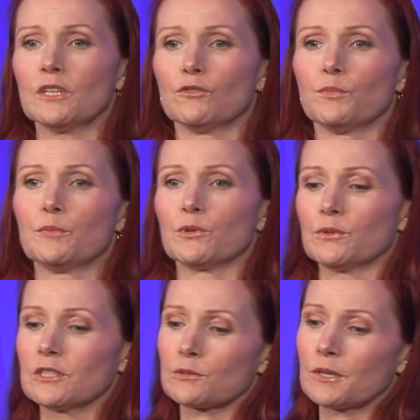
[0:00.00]
of people
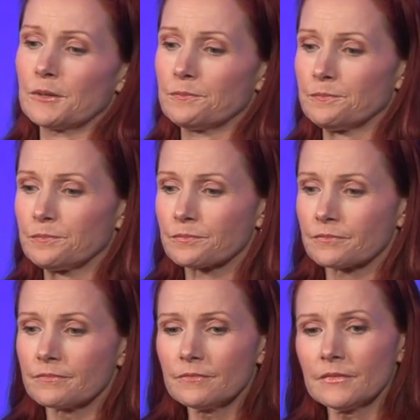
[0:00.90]
as well?
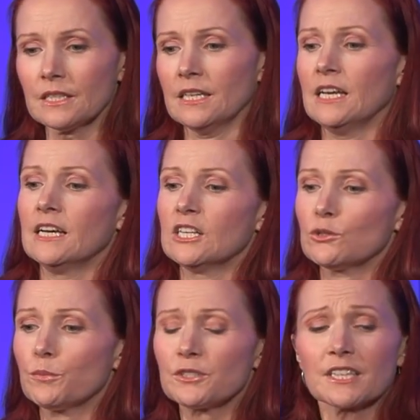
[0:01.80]
So
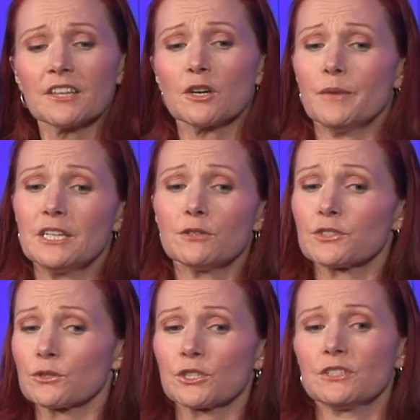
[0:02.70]
we put together a menu of
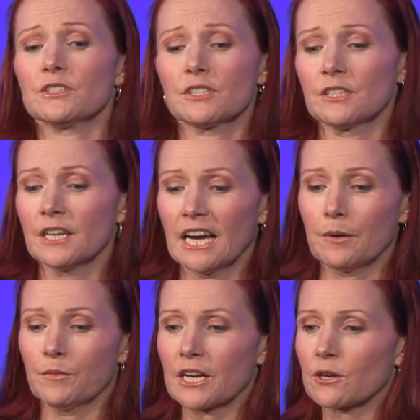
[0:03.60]
solutions.
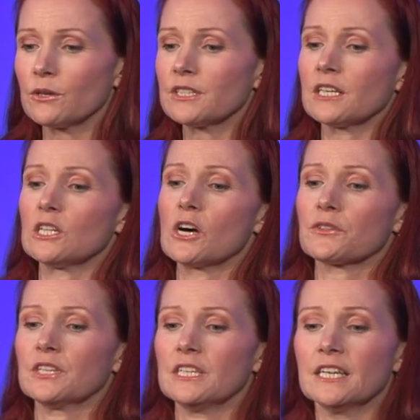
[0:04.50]
I called it
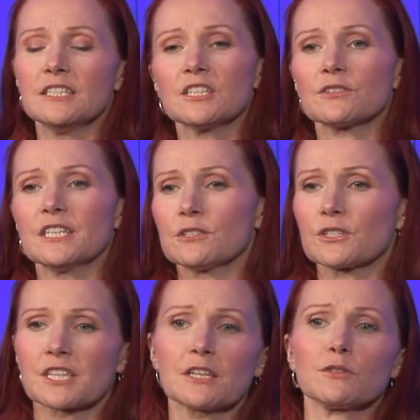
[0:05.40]
along the integrator
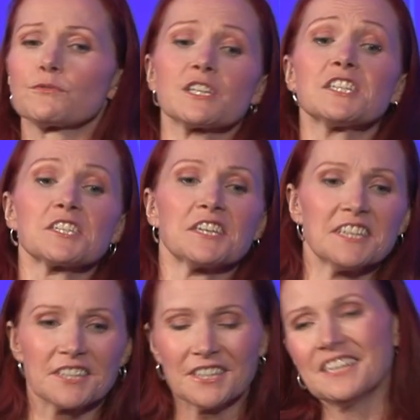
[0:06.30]
scale of risk
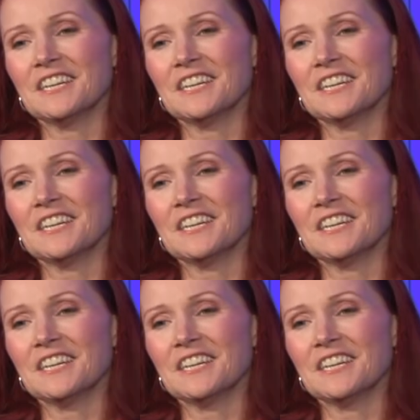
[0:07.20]
here,